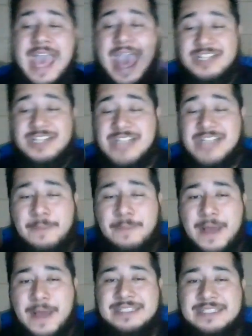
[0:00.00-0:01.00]
hashtag
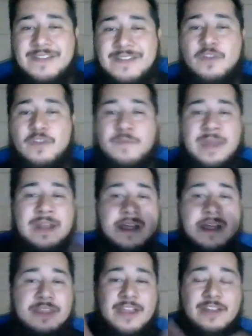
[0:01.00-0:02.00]
positivity movement,
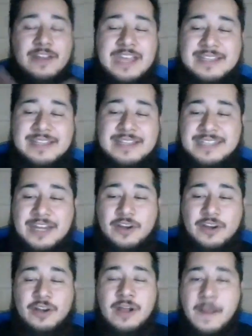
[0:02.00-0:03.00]
they're getting a
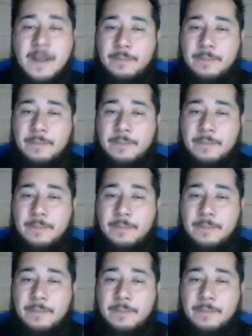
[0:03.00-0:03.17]
sticker.